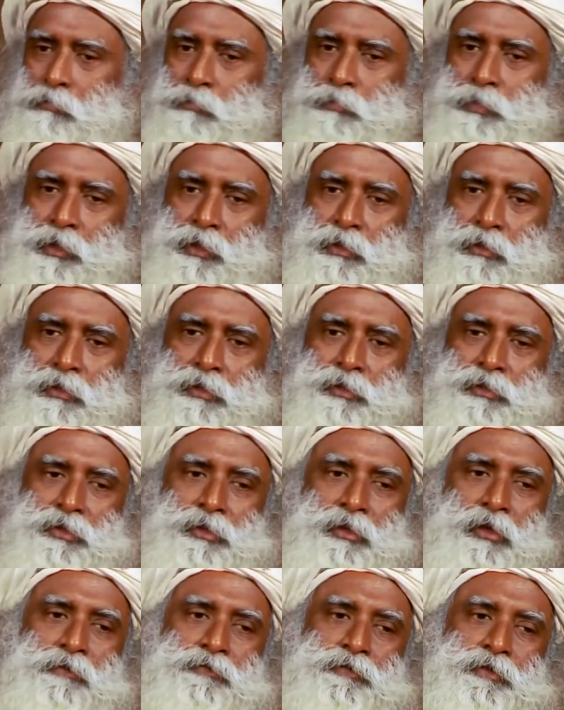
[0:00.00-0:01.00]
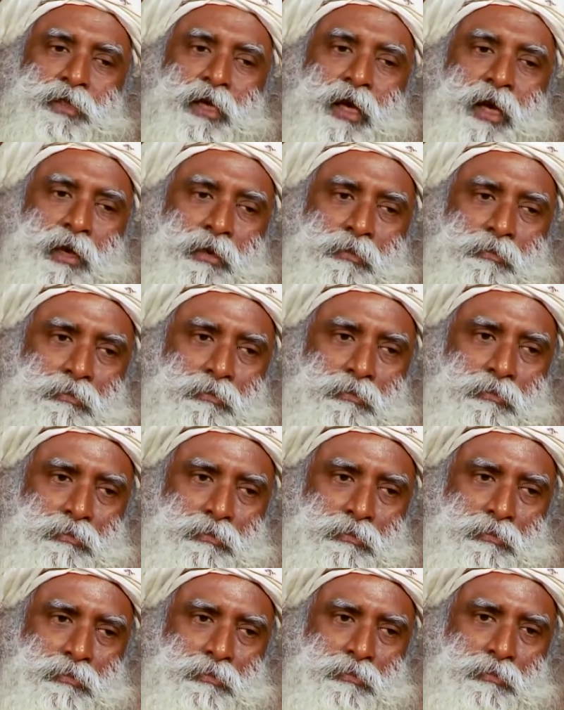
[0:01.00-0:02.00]
Because of time,
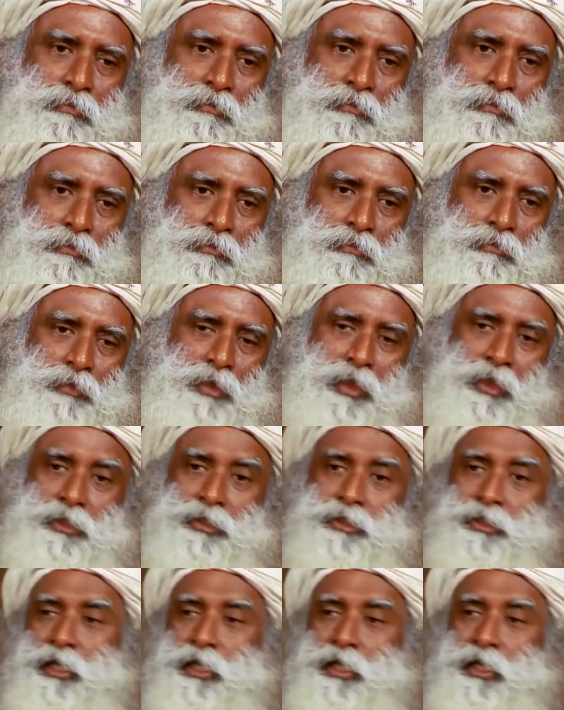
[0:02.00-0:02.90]
there is